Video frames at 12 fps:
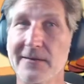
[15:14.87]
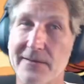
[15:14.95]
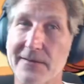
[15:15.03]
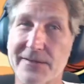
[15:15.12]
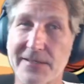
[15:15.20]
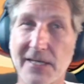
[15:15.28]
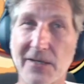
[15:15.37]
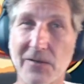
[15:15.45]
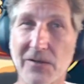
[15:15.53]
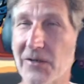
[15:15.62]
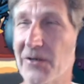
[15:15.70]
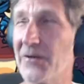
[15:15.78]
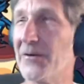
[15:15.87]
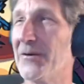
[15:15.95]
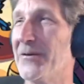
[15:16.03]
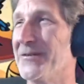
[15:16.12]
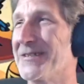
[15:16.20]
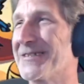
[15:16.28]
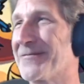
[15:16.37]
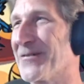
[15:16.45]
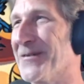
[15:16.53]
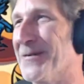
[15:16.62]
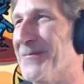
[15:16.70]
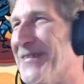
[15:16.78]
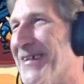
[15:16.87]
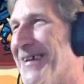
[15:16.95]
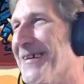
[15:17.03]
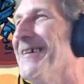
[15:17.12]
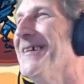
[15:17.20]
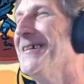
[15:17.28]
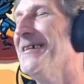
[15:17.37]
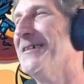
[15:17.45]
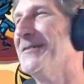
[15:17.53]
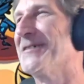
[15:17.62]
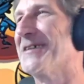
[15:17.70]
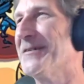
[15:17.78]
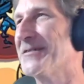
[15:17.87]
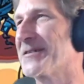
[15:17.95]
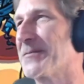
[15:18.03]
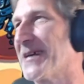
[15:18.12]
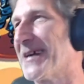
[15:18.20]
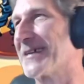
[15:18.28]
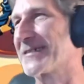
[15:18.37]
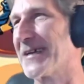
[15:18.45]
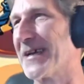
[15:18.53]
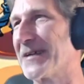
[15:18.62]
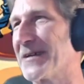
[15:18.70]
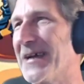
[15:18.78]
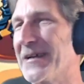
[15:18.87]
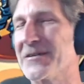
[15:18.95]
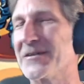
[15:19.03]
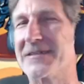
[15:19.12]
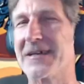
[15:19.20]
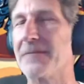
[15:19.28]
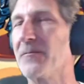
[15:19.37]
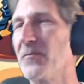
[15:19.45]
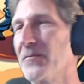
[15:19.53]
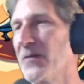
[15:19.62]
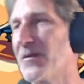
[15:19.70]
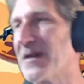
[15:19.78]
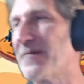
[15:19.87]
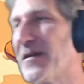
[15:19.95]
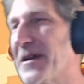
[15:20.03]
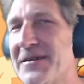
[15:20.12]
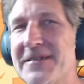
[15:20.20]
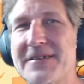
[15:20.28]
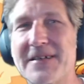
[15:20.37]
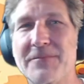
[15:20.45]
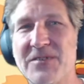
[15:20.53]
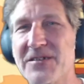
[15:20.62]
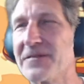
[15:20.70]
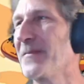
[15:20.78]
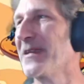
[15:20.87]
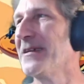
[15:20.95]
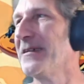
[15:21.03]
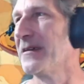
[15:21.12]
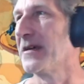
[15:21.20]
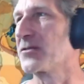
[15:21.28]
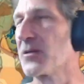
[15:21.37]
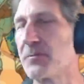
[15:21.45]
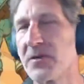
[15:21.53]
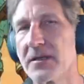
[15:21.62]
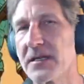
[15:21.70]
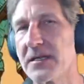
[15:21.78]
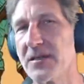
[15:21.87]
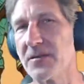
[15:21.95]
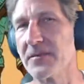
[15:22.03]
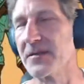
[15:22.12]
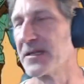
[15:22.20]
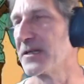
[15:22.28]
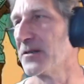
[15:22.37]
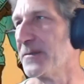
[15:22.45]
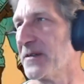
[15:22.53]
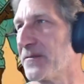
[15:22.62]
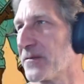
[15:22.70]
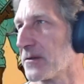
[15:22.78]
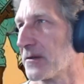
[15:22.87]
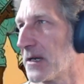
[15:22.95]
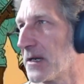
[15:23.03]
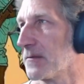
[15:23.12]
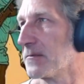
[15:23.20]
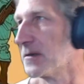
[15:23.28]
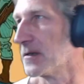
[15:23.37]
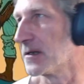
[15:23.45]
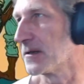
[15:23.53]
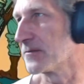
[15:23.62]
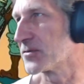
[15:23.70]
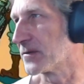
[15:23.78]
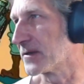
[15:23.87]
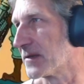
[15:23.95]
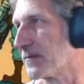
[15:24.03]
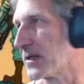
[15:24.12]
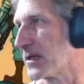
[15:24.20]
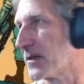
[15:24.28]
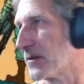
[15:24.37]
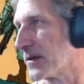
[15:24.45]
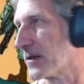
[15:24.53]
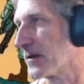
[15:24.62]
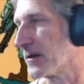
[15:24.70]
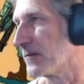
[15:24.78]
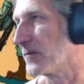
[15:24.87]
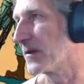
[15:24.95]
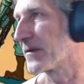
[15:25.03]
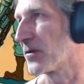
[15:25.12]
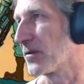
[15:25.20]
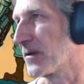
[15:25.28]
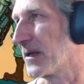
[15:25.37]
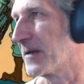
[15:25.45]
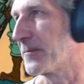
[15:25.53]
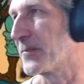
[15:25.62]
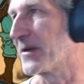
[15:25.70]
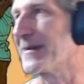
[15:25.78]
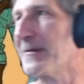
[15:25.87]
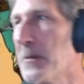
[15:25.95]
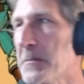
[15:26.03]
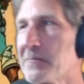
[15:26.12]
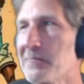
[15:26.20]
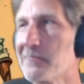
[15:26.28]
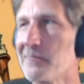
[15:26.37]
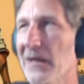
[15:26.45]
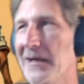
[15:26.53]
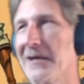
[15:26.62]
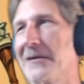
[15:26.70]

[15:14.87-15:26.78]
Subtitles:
see how it goes from there. It was a blast. I had a good time. Wife had a good time too. She'll probably kill me for showing the video here with her in it, but yeah,